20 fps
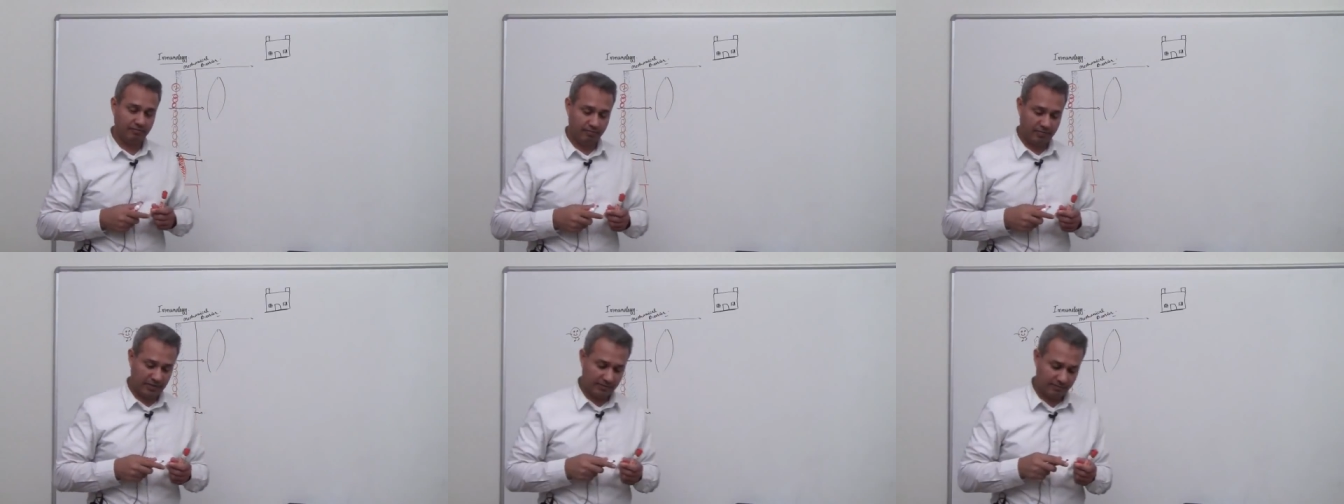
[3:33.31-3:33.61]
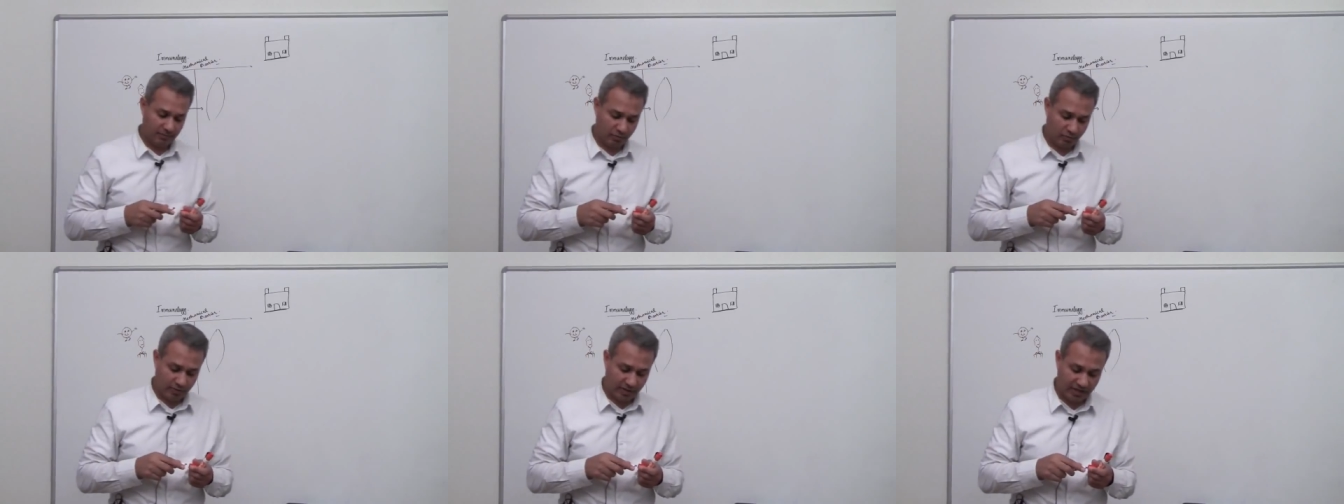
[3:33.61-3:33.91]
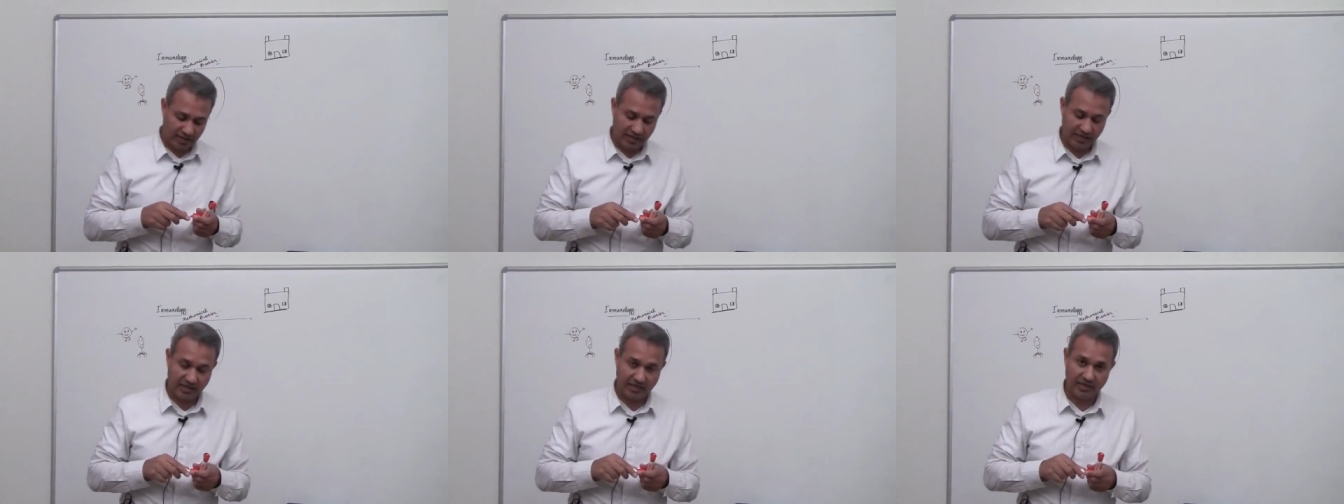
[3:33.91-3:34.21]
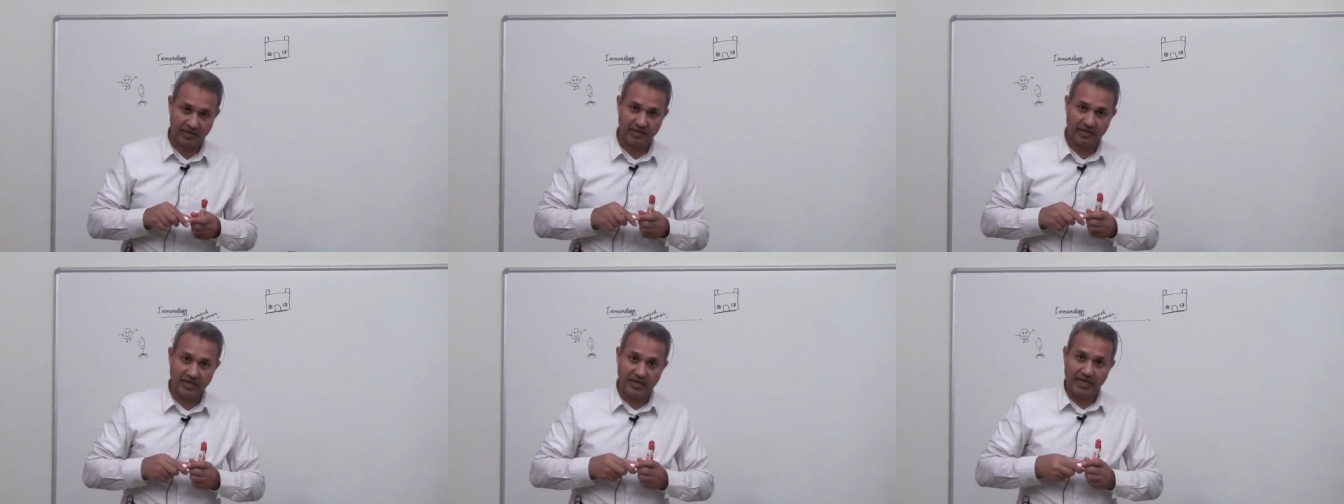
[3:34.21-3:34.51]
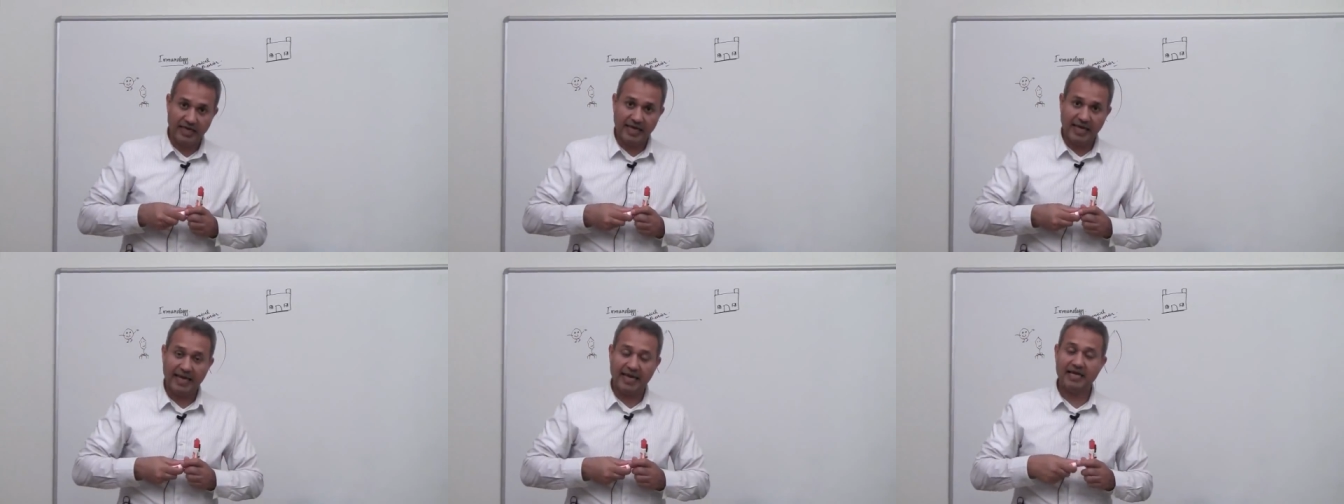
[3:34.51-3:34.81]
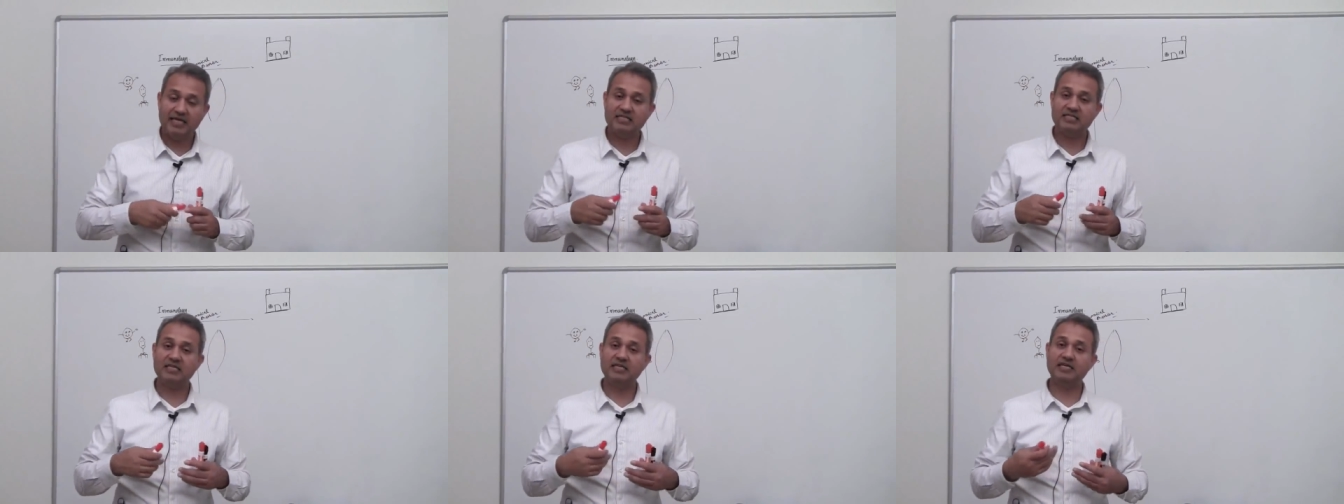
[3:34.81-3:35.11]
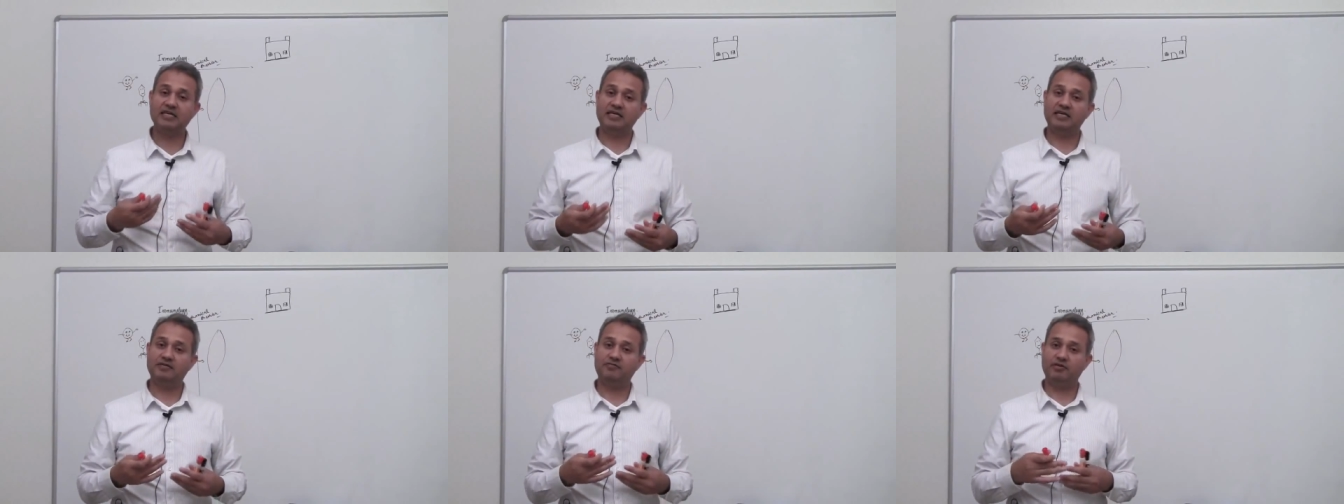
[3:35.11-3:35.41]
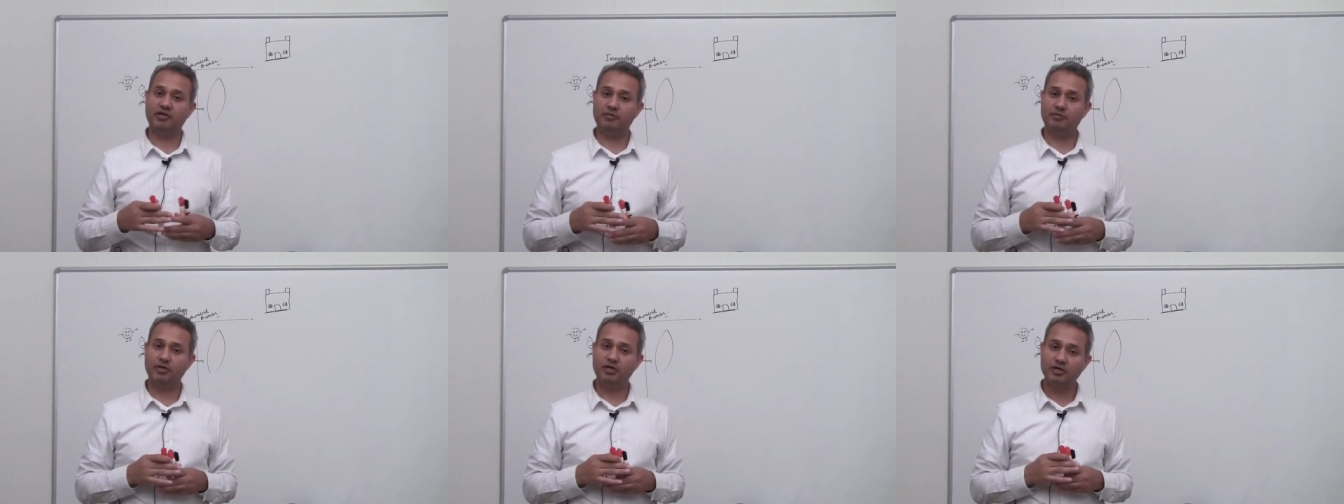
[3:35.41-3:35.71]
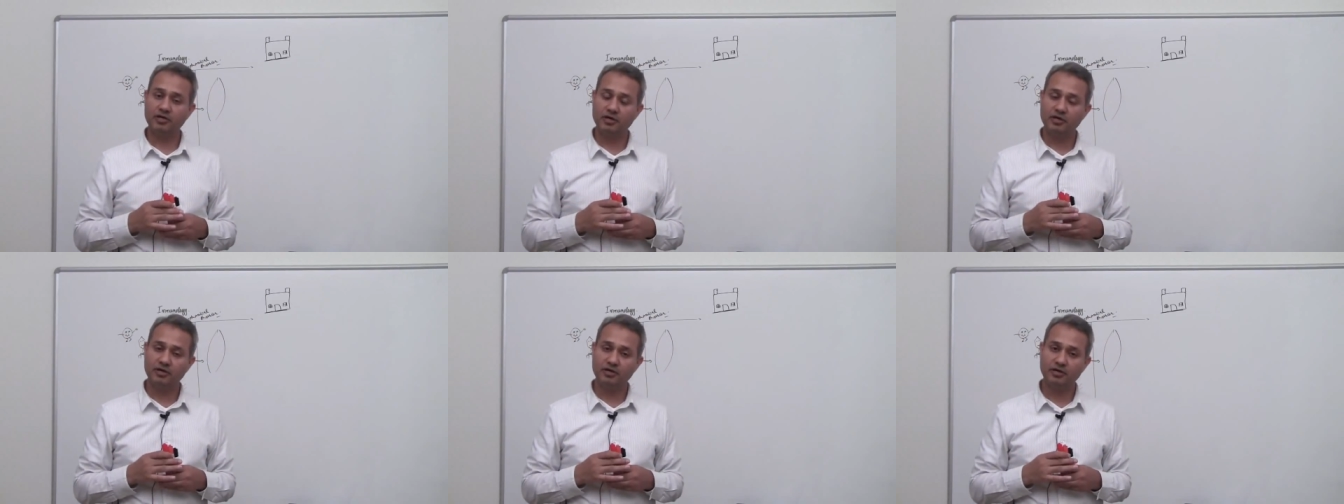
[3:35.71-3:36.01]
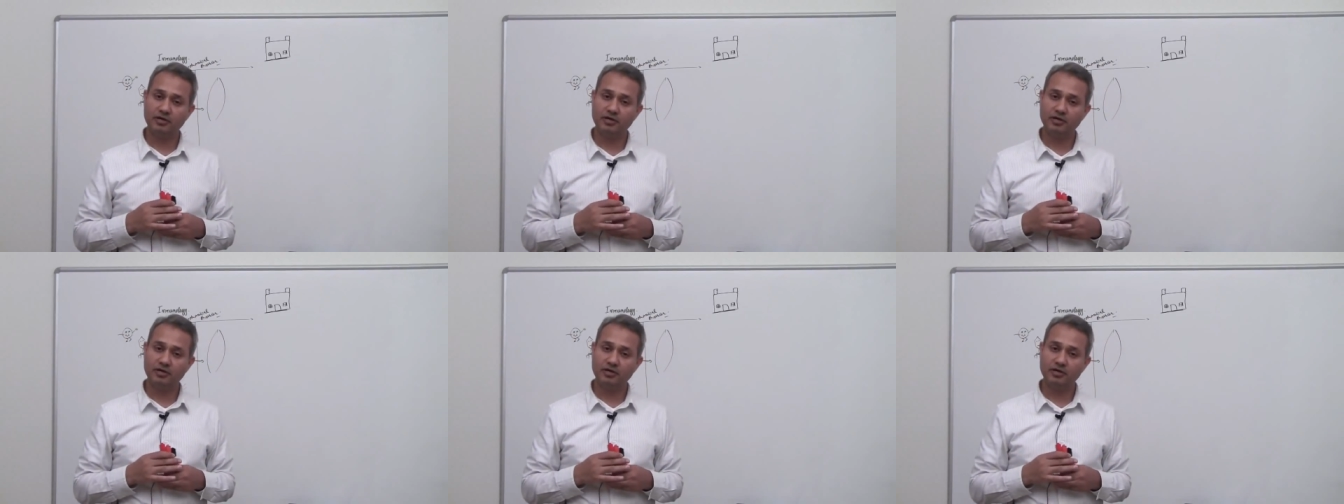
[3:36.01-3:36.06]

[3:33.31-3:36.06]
by providing acidic environment.